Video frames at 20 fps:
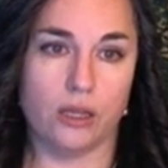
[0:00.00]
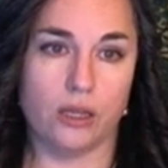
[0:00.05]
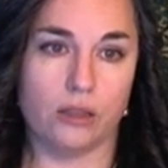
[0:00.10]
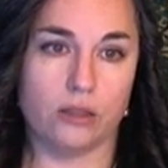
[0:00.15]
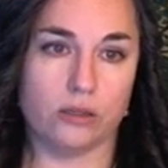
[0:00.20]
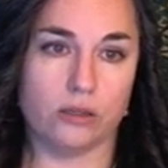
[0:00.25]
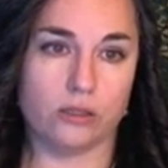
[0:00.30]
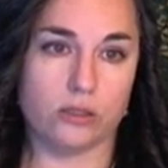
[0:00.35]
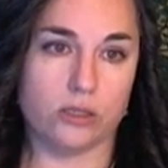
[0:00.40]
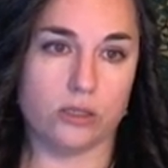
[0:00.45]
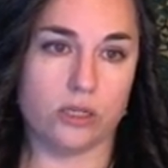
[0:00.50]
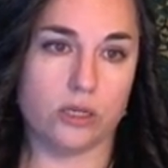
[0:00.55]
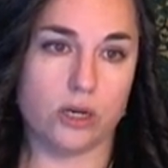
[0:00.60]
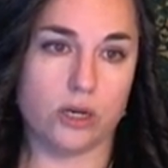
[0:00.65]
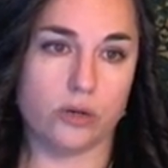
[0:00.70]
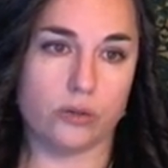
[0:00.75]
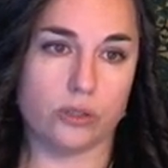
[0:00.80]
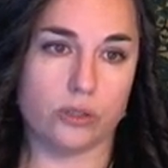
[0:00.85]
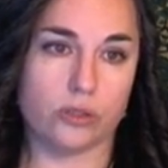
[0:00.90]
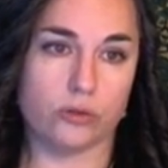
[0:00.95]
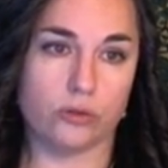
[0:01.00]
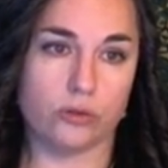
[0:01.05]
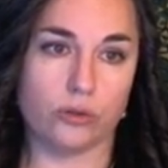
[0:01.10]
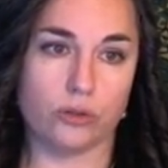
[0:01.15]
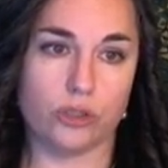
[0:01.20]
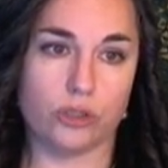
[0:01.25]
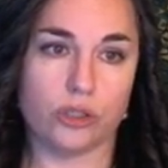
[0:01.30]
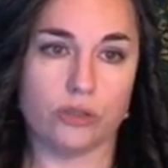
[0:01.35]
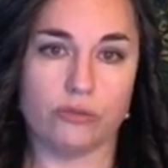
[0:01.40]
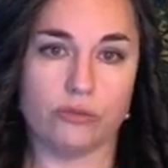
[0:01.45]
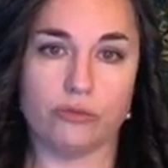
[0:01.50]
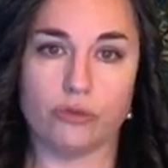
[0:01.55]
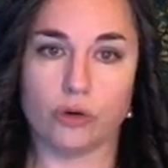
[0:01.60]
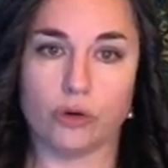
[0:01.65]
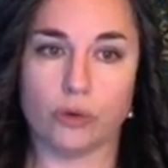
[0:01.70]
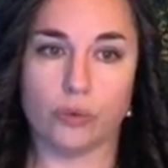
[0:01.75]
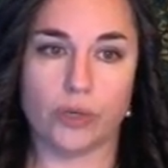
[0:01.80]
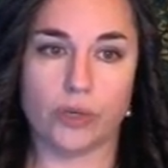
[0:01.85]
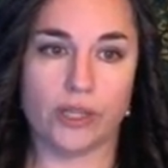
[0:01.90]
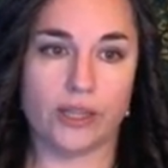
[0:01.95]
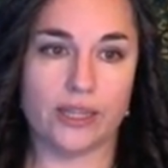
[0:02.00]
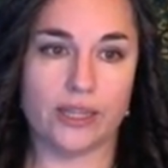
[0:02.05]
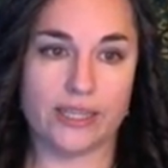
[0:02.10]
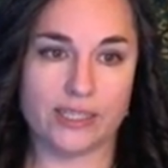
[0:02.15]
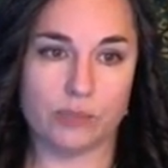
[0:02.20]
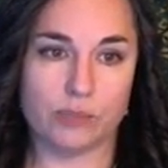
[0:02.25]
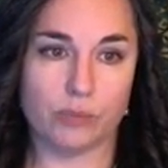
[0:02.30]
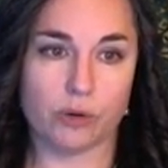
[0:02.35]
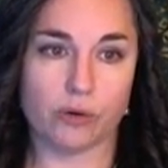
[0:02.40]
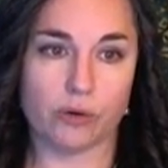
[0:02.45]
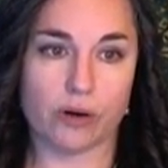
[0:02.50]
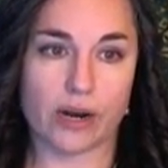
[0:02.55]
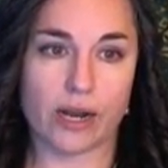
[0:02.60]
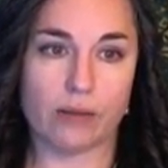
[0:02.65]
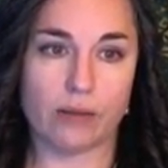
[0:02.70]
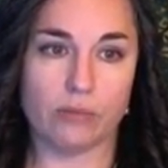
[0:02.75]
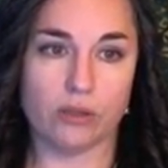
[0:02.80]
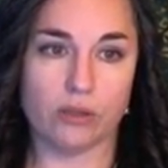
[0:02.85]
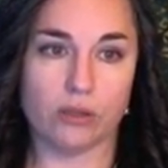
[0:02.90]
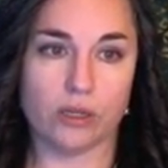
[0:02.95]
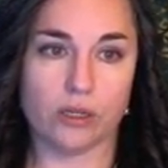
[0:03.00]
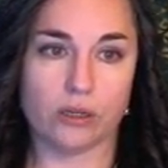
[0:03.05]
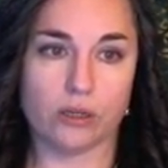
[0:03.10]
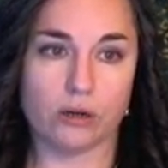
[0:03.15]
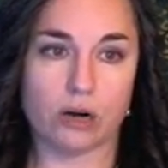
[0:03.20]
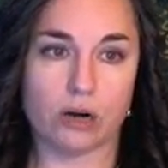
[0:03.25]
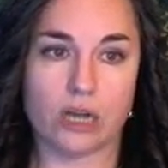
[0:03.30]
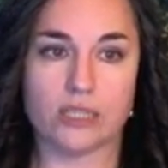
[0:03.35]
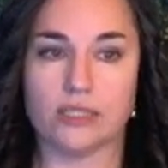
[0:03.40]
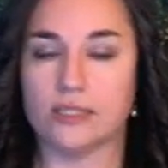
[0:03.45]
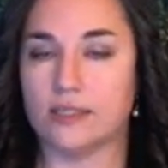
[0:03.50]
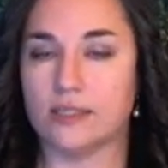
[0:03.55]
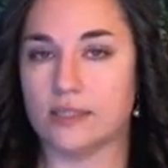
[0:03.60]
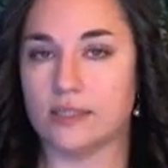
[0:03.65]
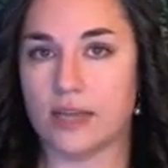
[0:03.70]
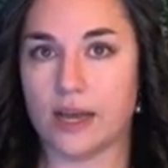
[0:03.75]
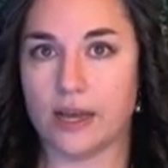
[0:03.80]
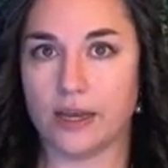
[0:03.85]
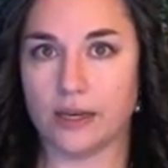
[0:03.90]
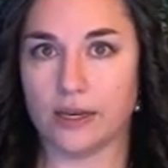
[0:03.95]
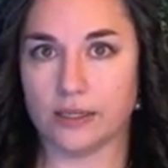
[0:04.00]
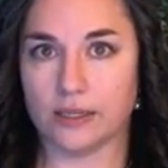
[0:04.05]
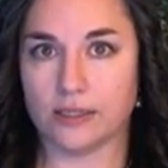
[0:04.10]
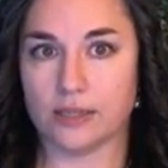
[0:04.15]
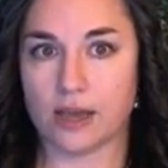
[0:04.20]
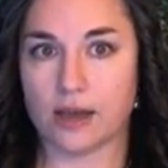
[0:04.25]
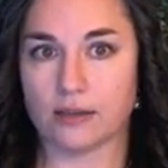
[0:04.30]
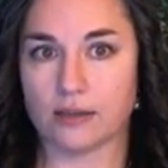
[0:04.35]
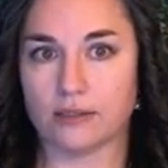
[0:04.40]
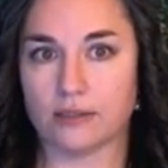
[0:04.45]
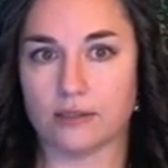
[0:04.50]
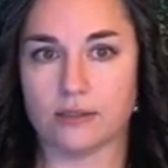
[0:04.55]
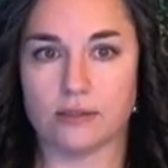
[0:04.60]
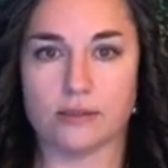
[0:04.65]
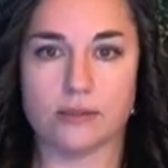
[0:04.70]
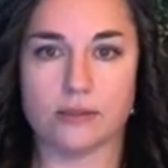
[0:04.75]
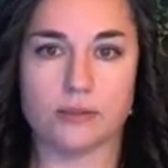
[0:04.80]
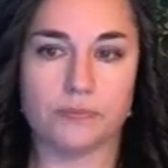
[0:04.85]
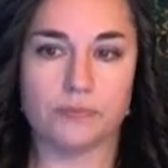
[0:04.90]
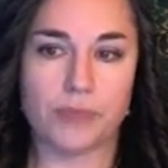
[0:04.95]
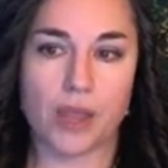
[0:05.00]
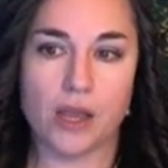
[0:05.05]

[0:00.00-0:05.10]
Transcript: There's no solution for when this parabola crosses that x-axis.